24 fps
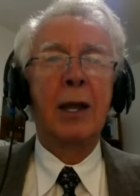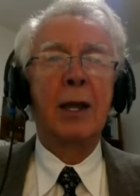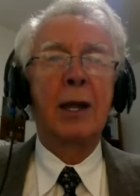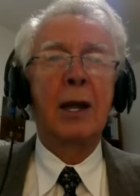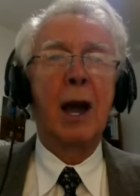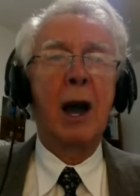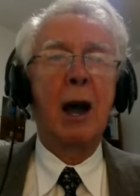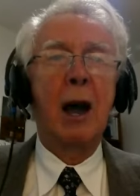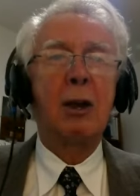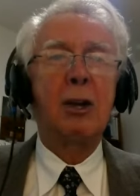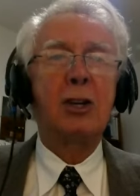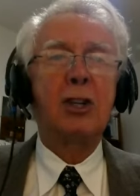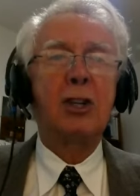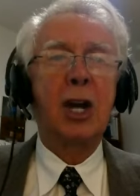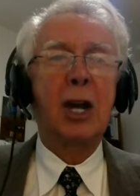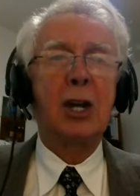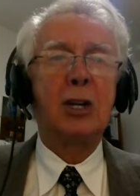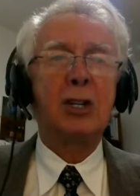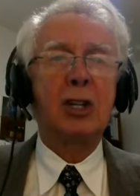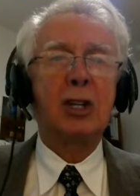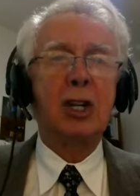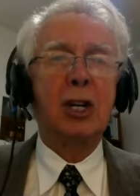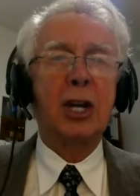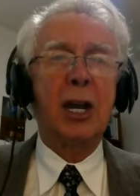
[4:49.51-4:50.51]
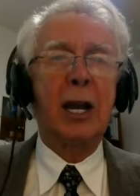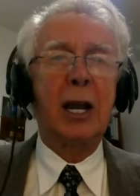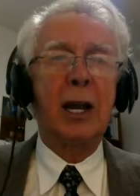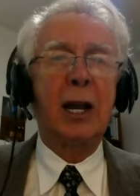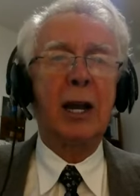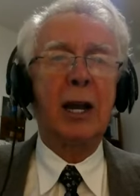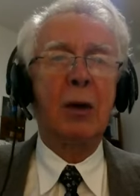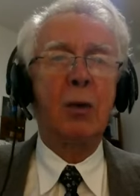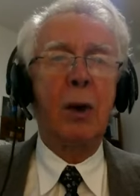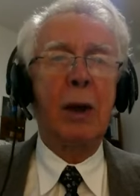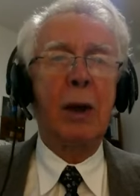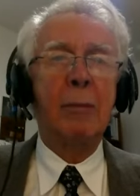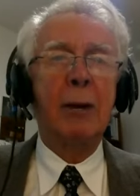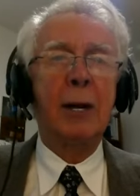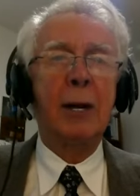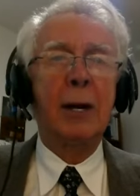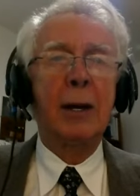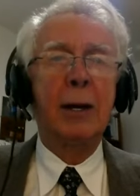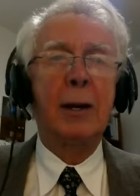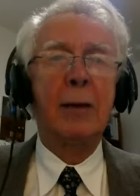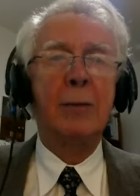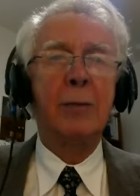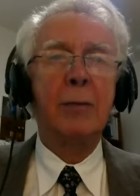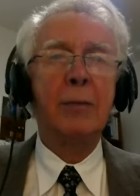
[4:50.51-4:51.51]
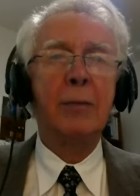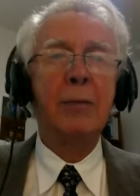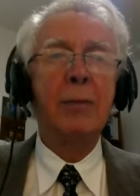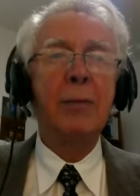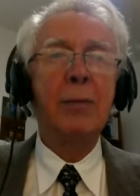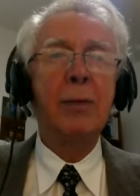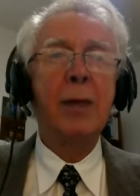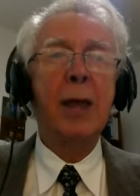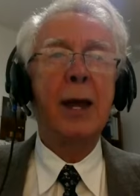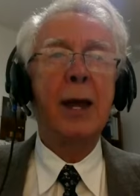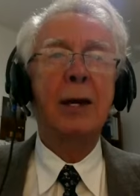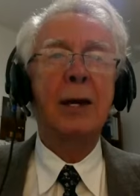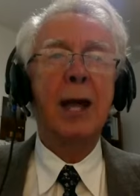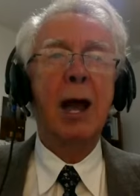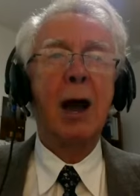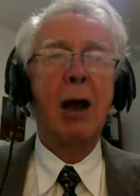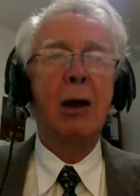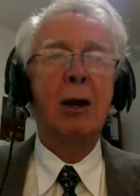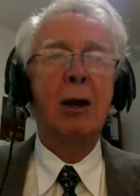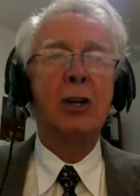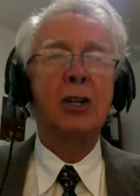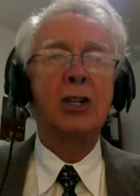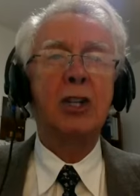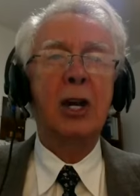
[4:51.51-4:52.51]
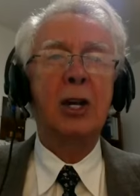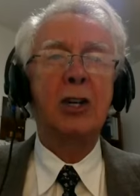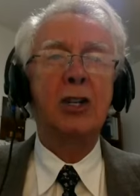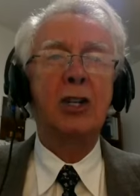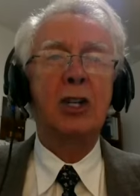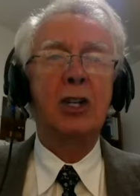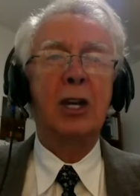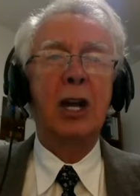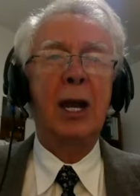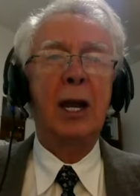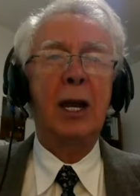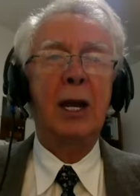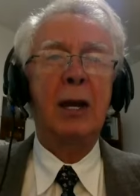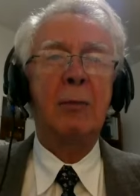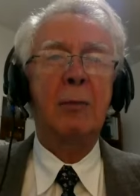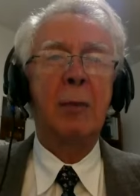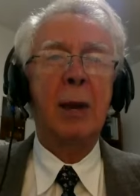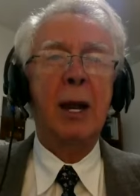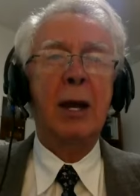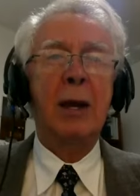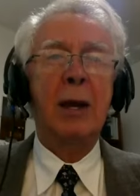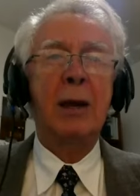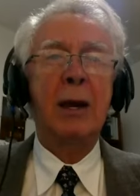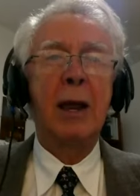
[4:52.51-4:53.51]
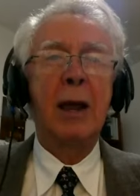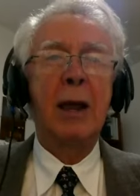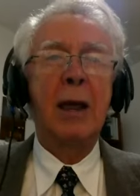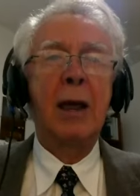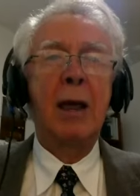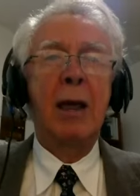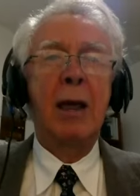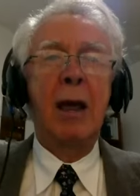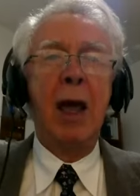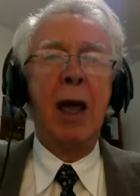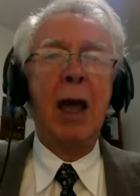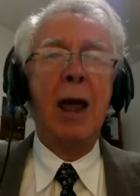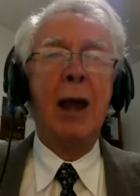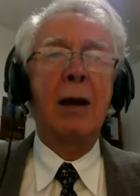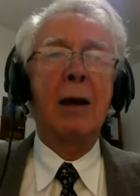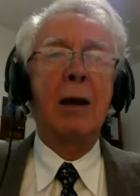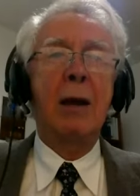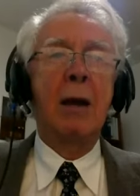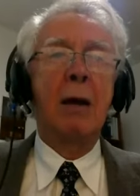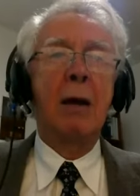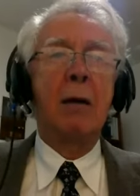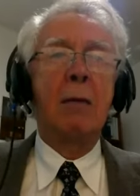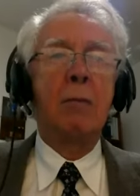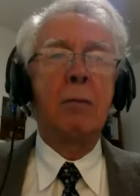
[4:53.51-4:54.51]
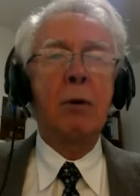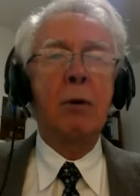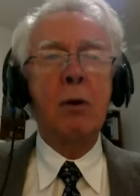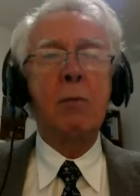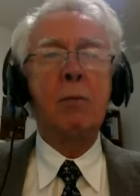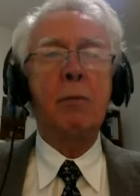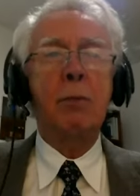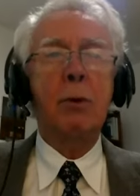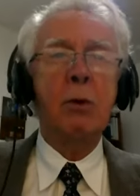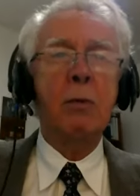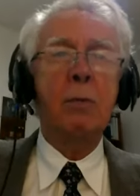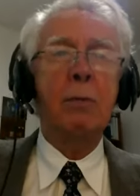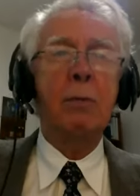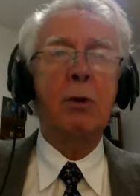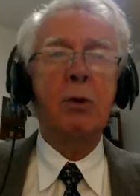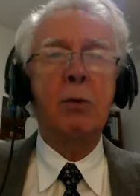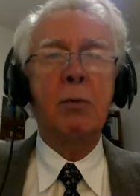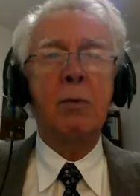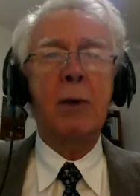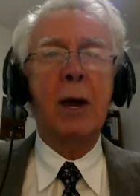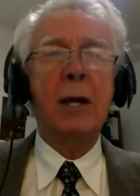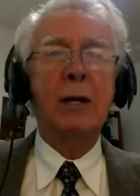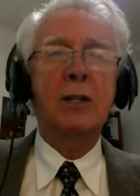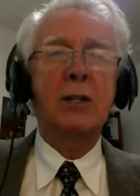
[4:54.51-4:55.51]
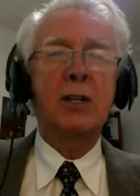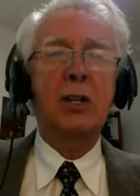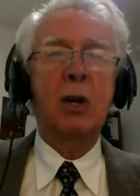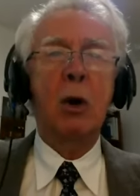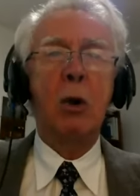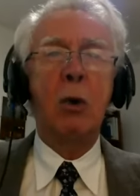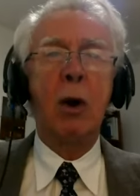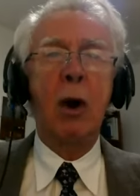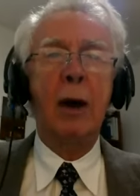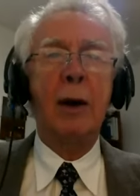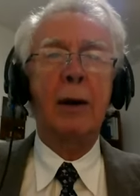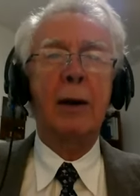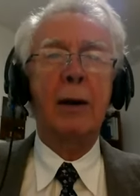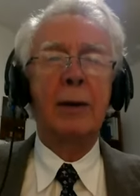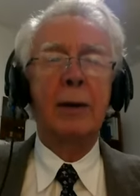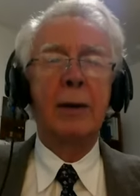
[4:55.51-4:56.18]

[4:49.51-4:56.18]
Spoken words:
College educated women and college educated men, and boom, boom, boom, and so on.